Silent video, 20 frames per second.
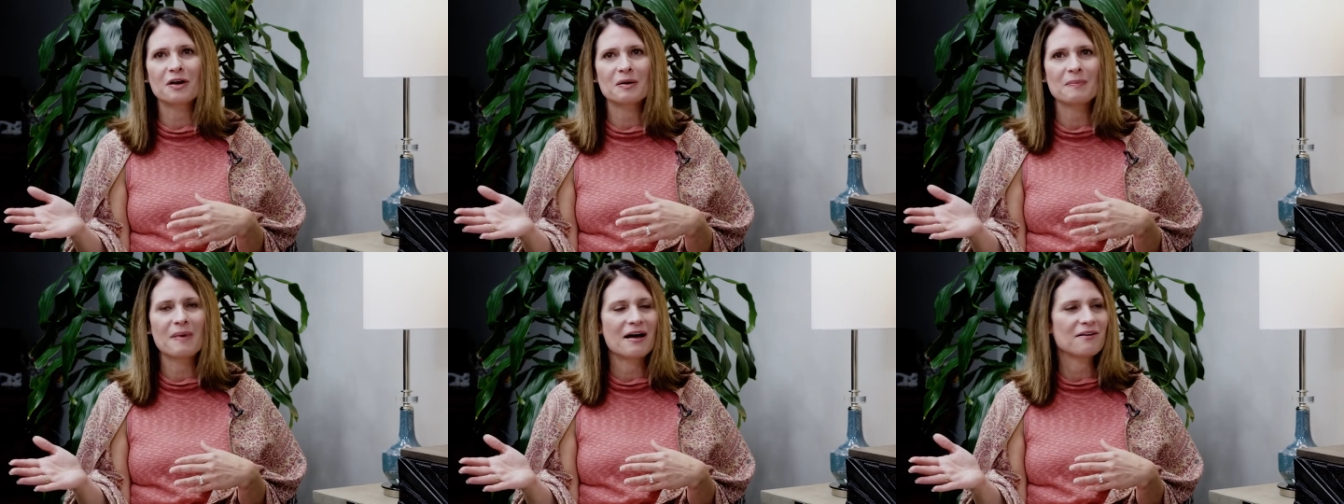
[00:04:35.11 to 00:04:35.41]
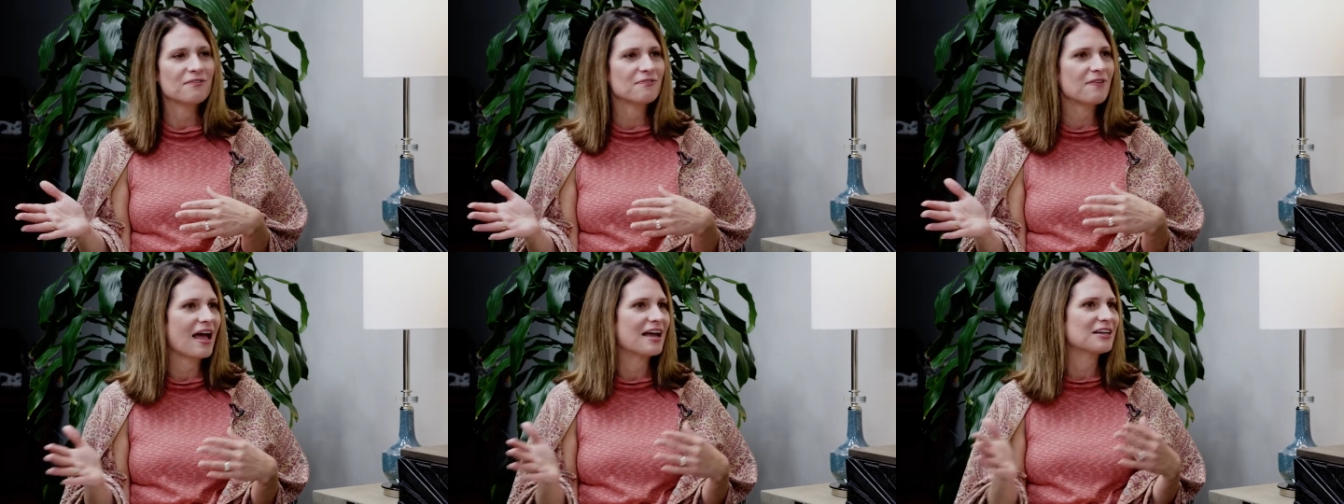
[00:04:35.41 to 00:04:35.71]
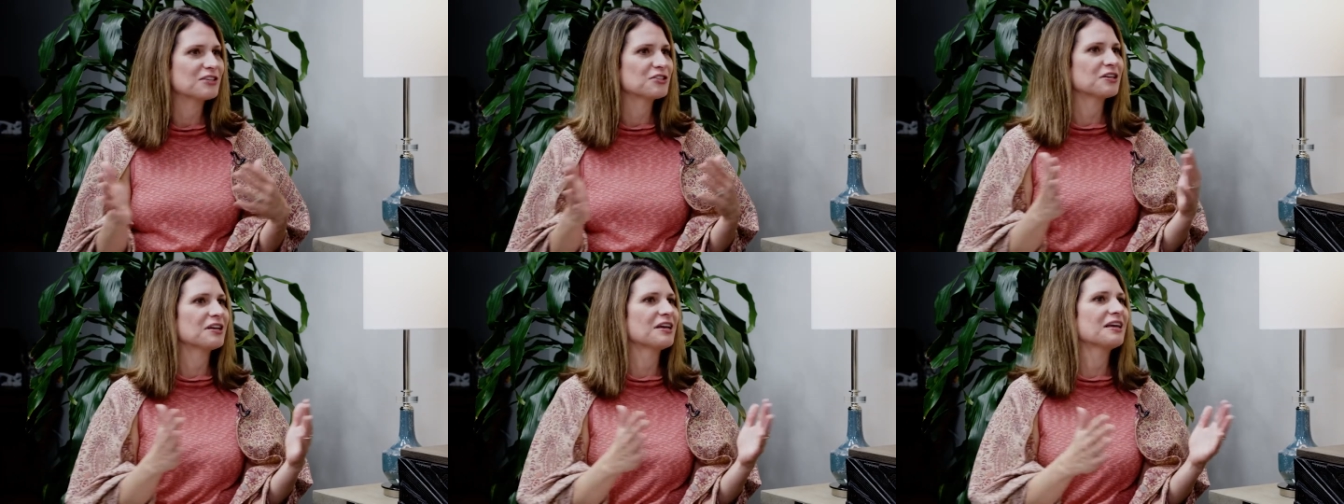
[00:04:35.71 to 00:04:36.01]
about
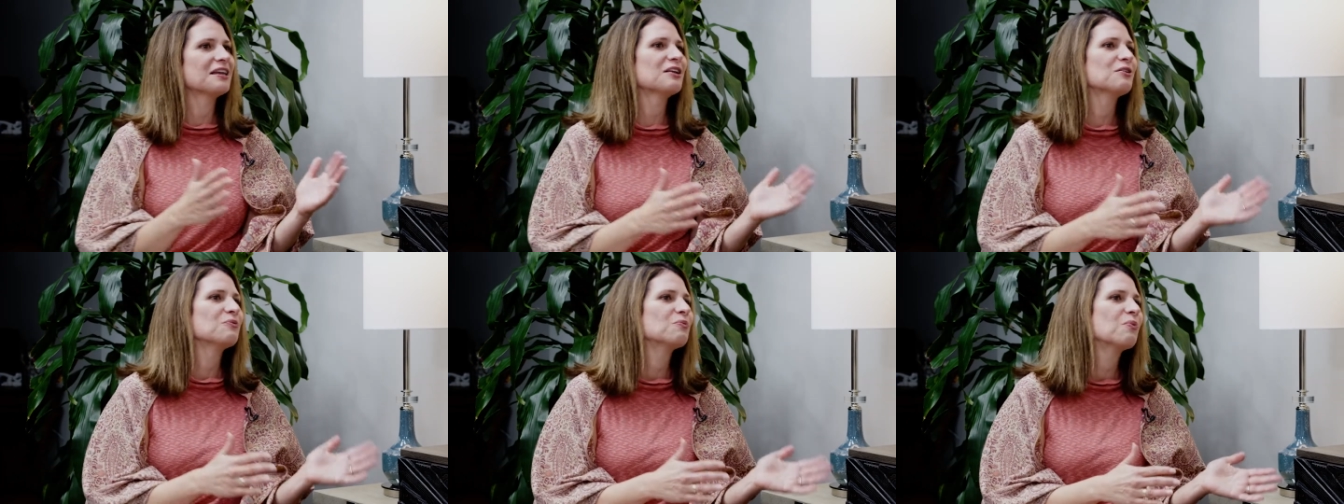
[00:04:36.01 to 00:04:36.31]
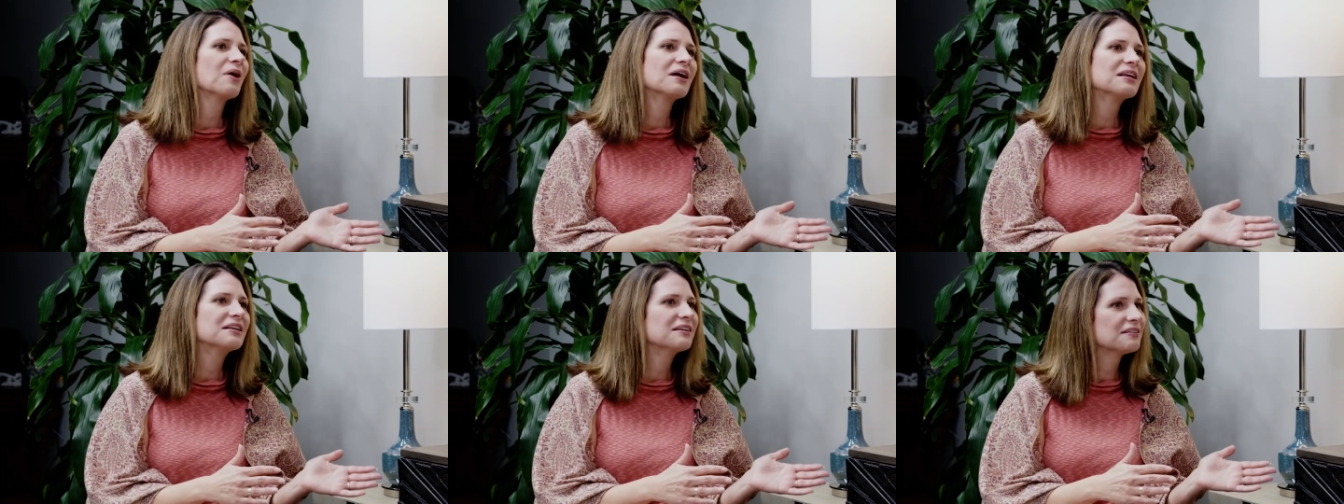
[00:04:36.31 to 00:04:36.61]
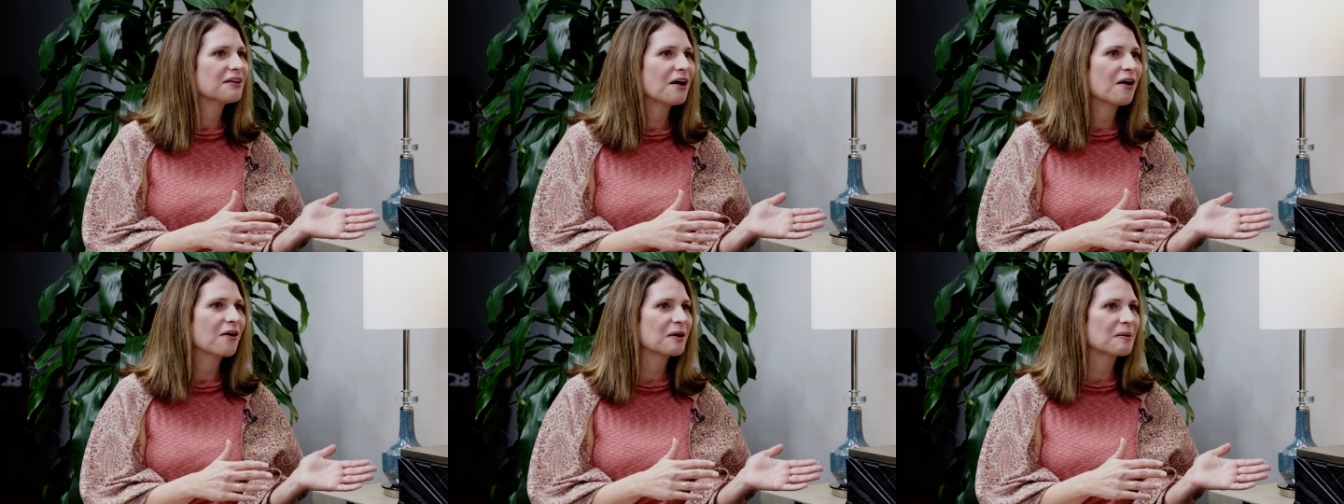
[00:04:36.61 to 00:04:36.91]
fashion and one to
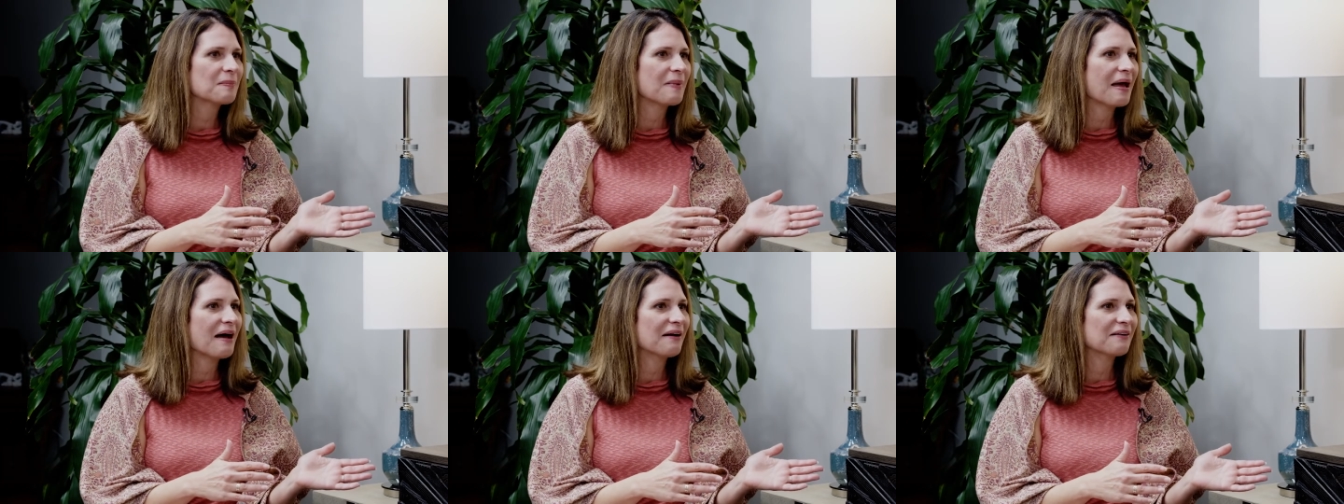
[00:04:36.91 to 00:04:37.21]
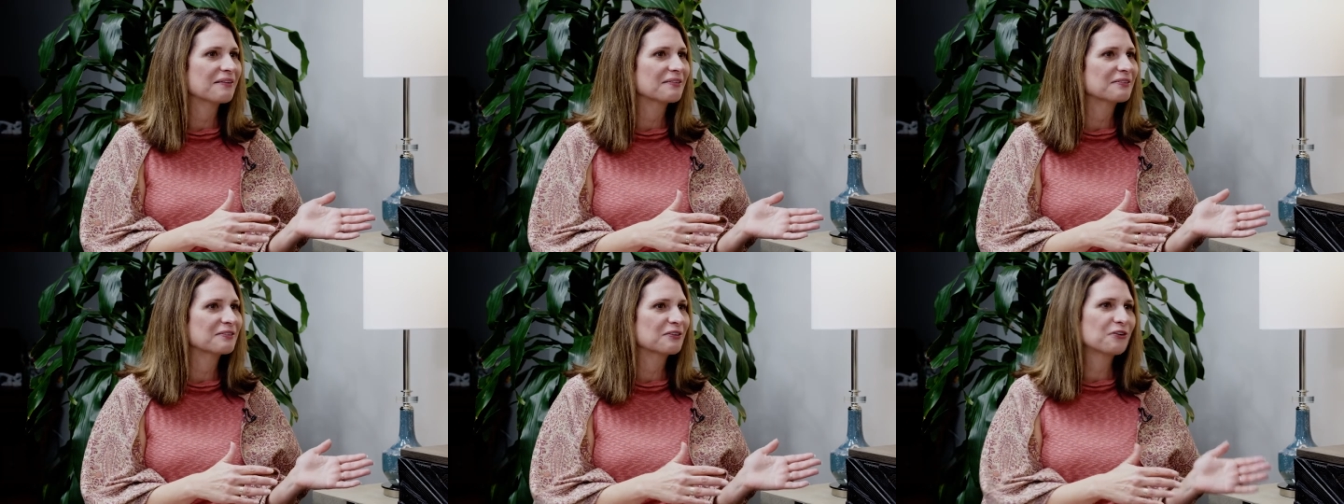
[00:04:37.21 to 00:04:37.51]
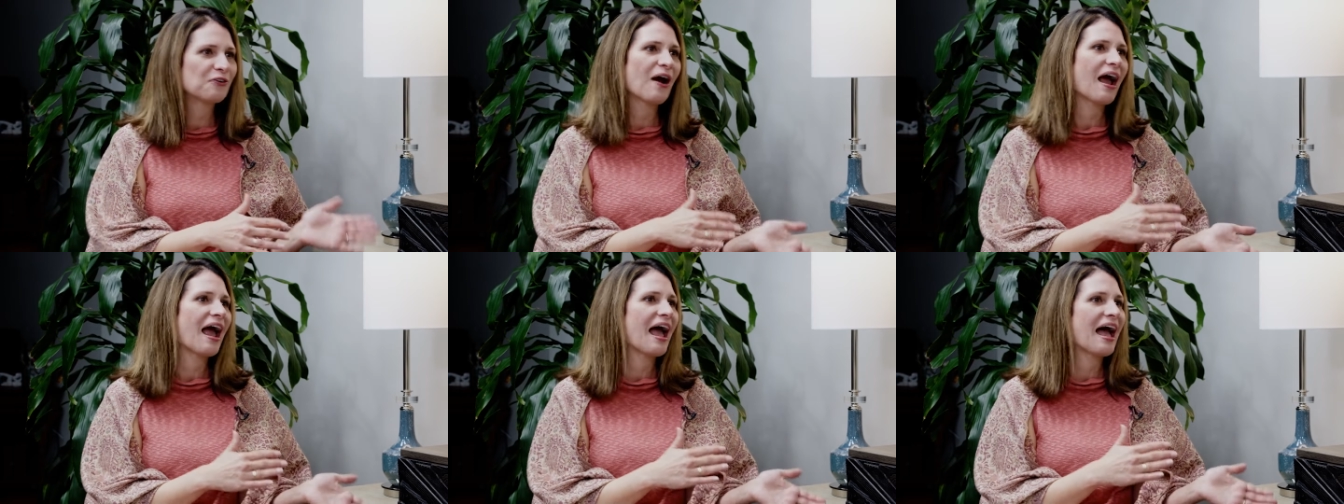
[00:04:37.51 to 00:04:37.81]
talk about
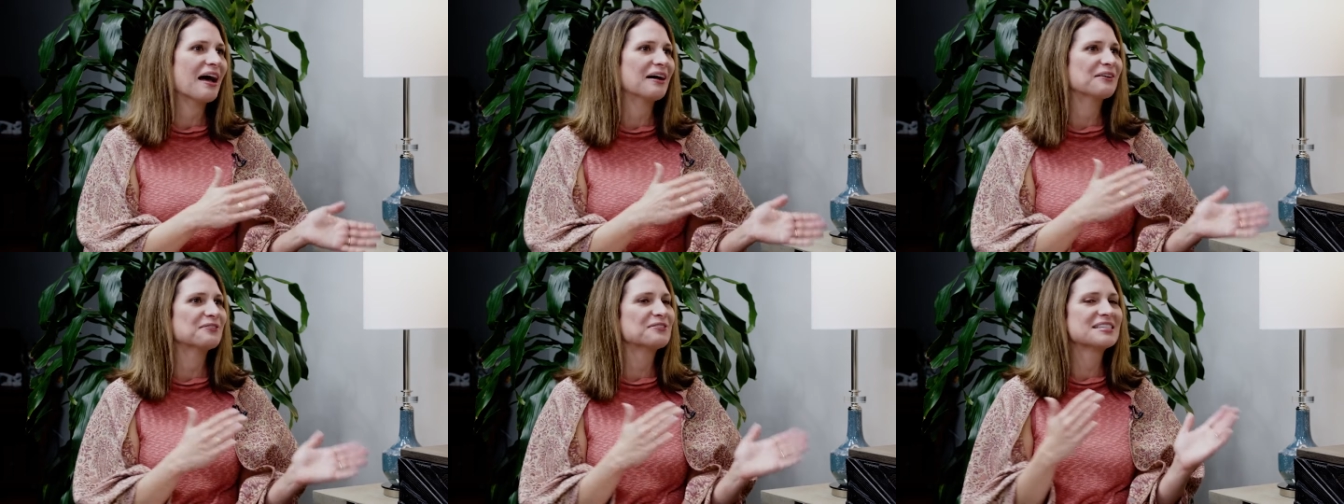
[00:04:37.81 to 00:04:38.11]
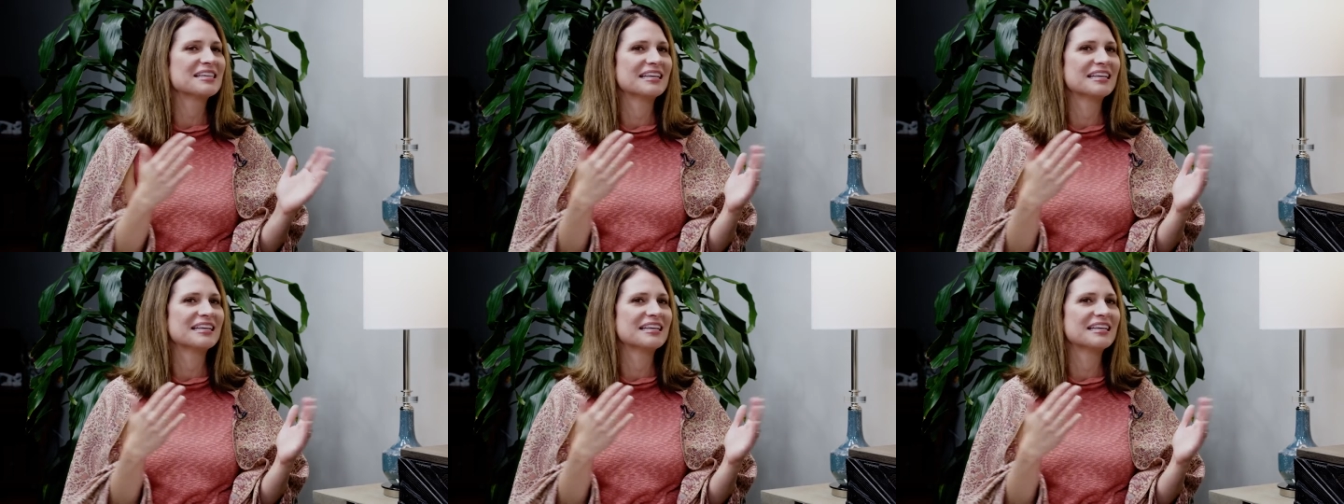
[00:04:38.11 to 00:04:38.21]
crafts.